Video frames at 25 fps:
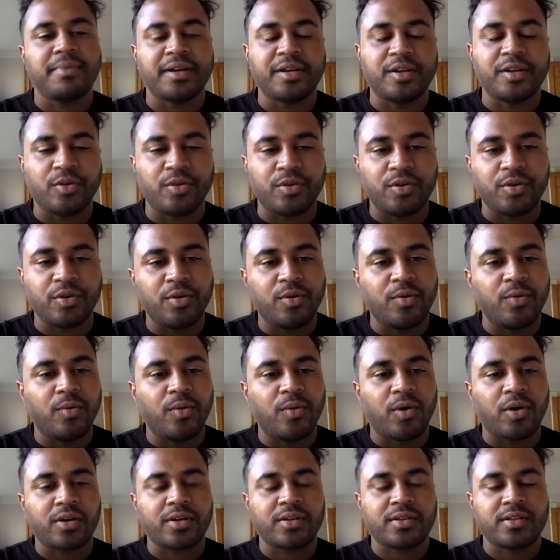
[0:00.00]
But do you know
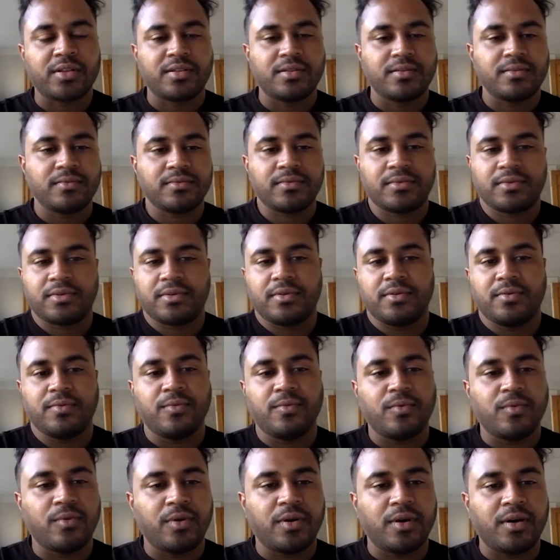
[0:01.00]
what
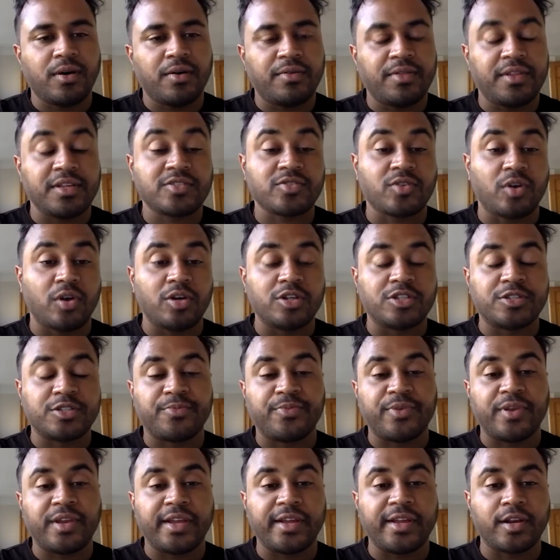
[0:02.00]
uh, the scholarship
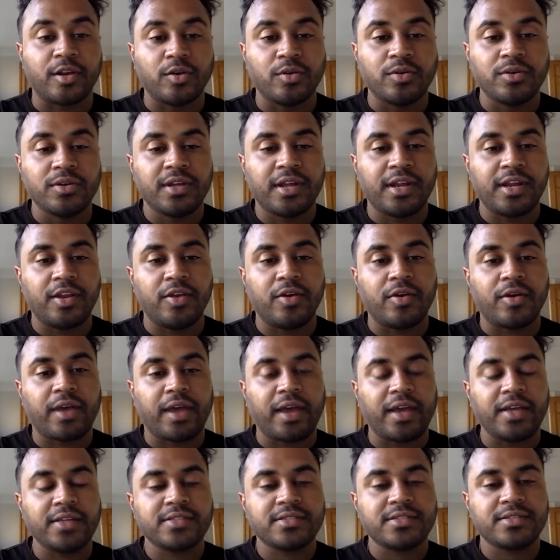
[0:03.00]
will include in your
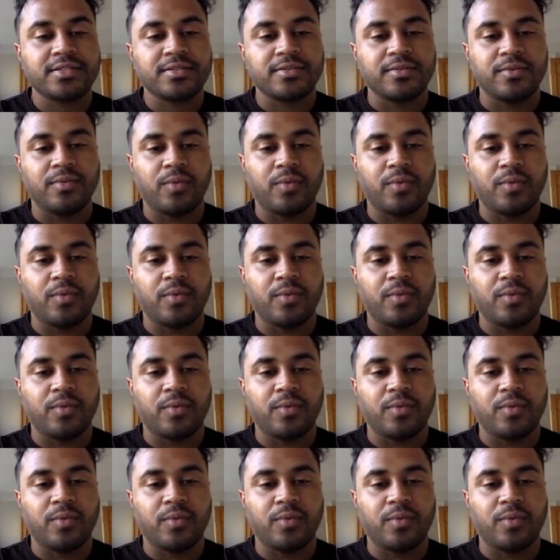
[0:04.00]
case?